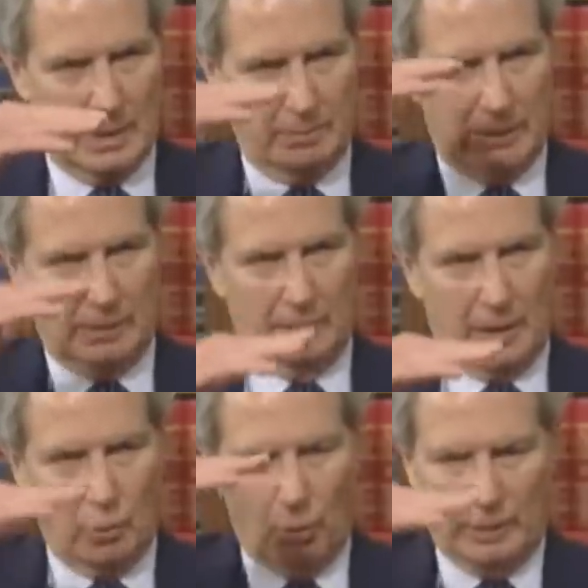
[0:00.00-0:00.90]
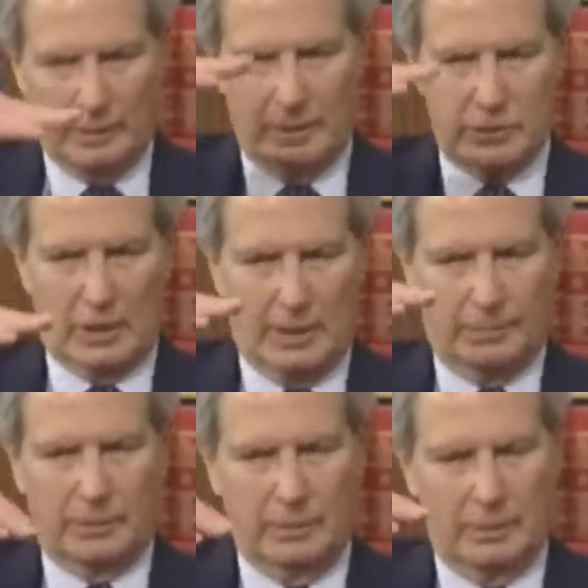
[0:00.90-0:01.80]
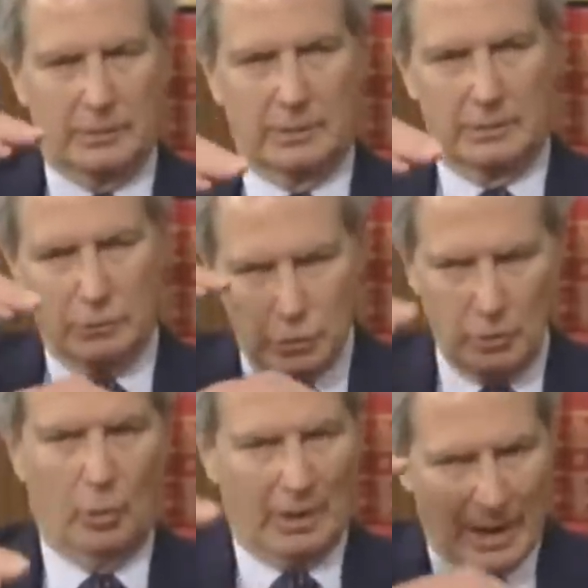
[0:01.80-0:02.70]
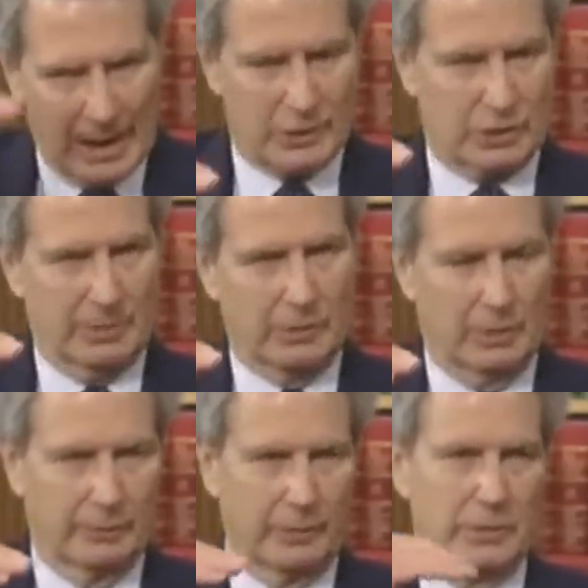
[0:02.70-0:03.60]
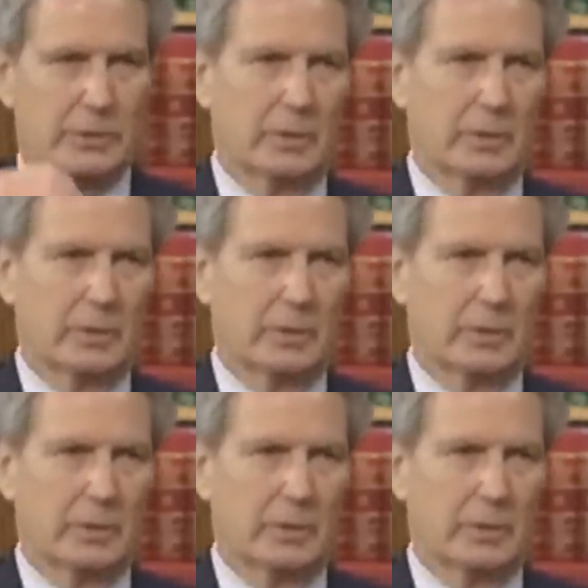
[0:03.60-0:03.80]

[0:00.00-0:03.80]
meaning a window, this opportunity to do what has to be done for this